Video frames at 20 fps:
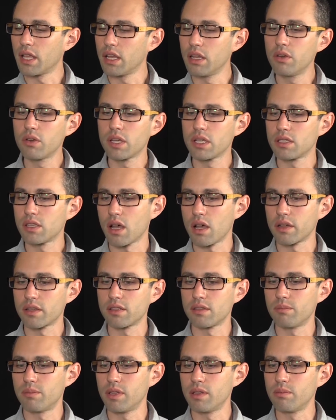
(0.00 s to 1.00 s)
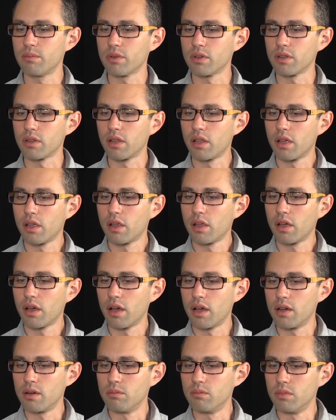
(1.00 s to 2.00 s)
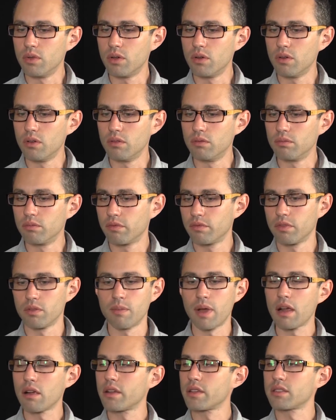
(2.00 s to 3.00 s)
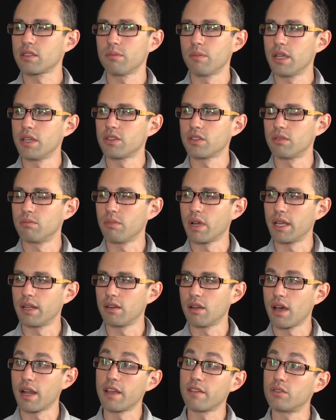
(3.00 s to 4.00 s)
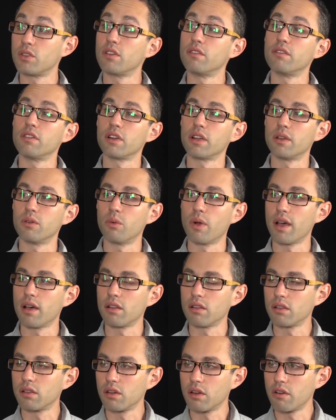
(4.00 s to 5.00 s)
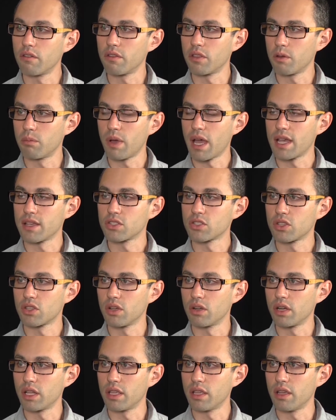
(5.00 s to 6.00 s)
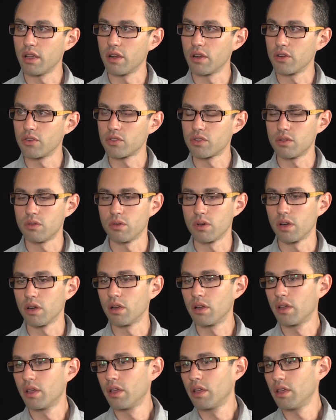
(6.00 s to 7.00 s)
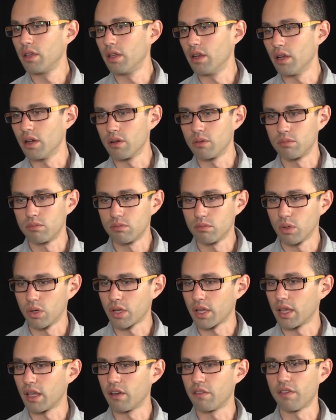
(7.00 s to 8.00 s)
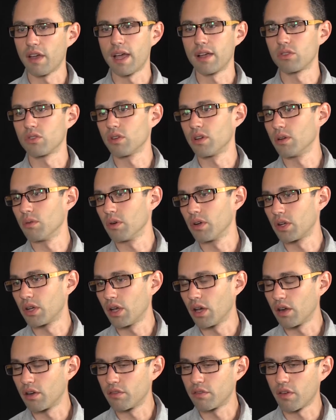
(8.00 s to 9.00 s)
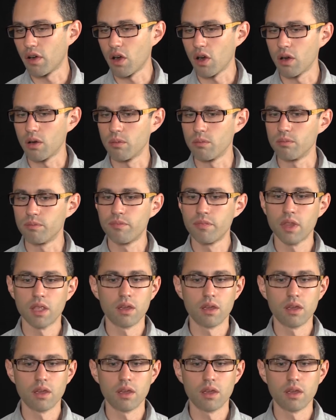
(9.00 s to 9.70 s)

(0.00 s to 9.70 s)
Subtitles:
And you can talk to people who, from our estimation, might not have done very well over the past 30 years, who are, working in a factory, working on a farm,